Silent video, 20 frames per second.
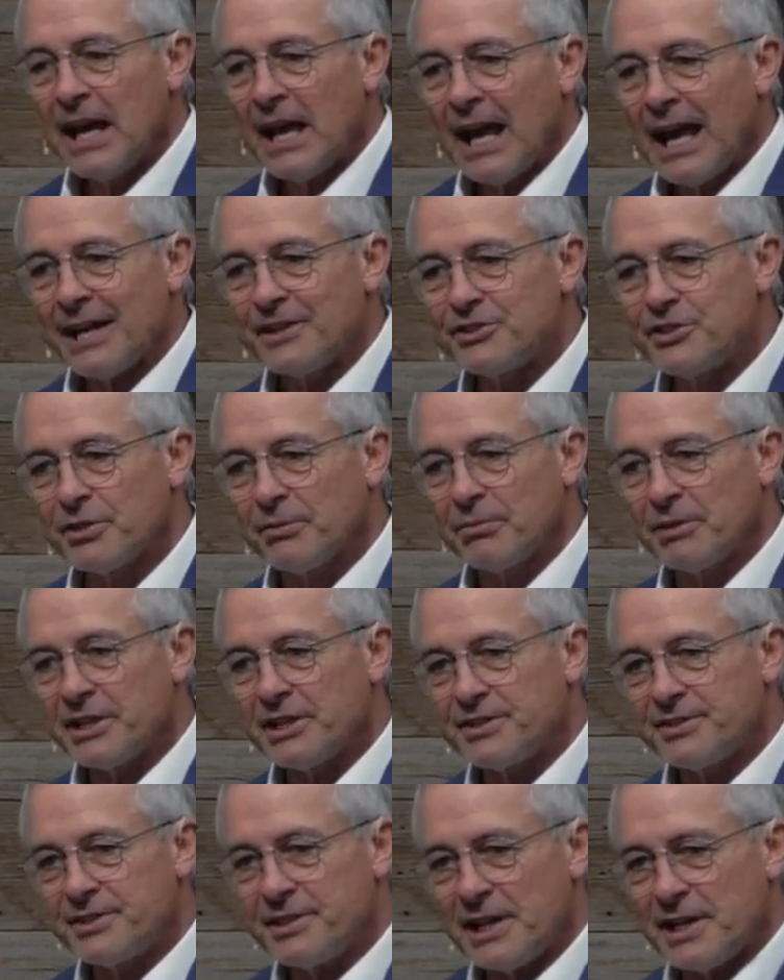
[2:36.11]
And to
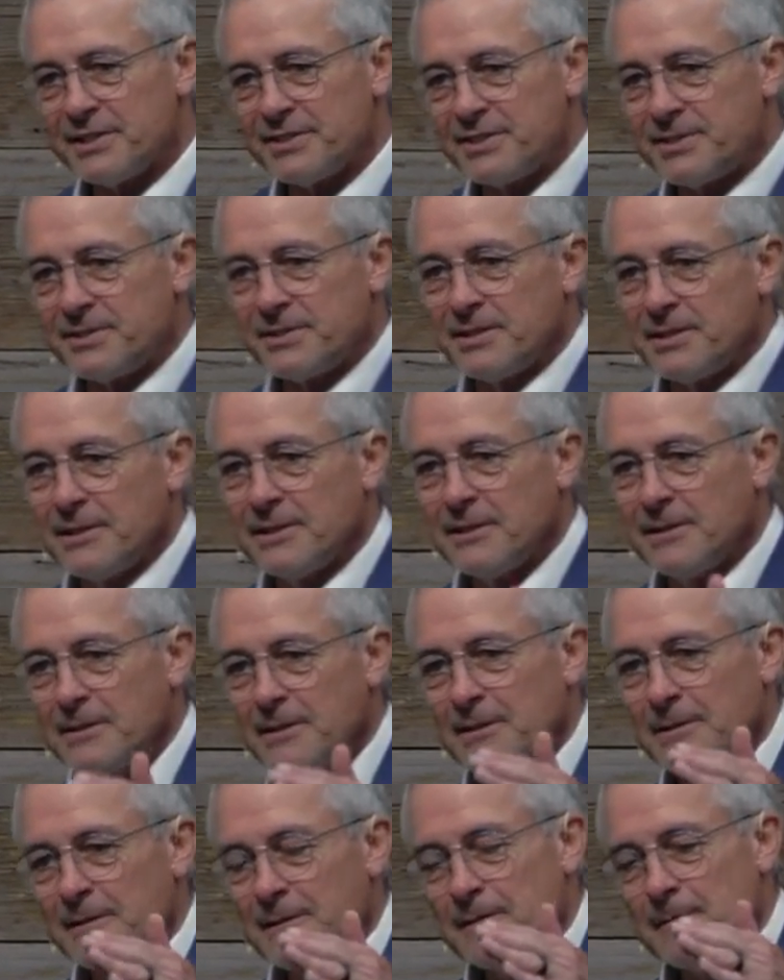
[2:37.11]
resist
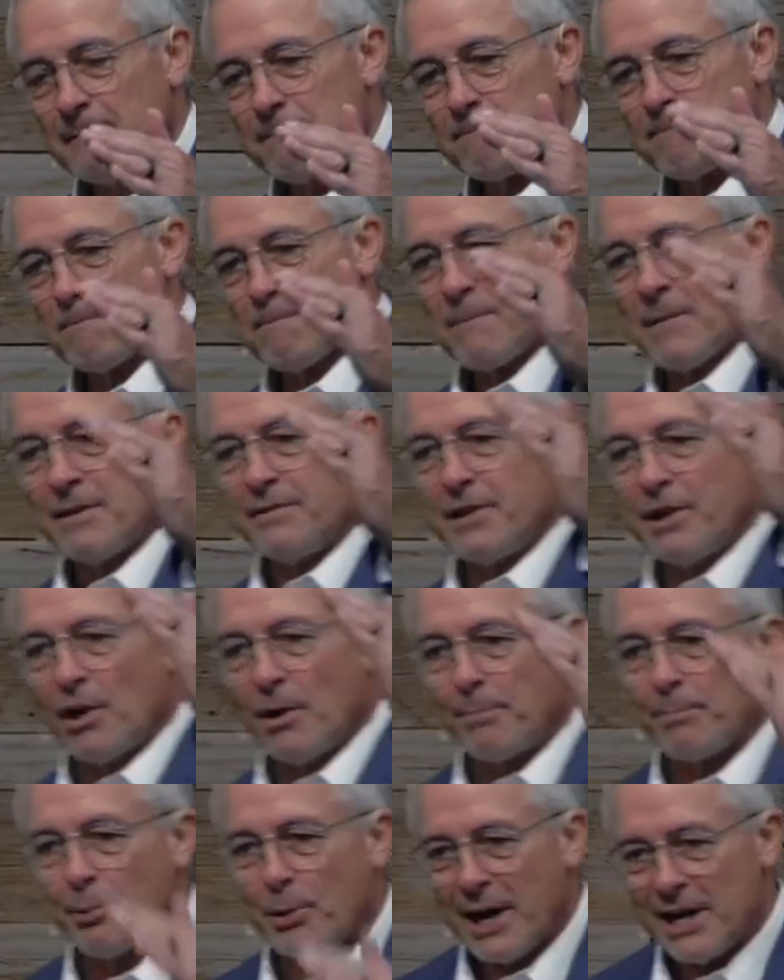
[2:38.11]
the
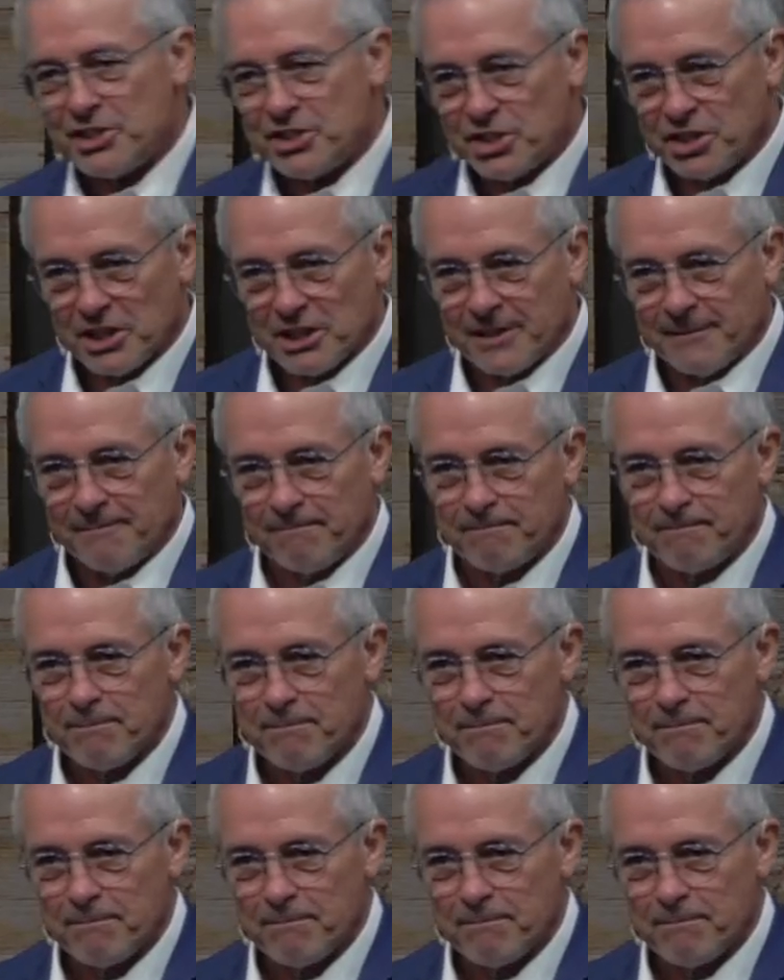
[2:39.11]
oppression,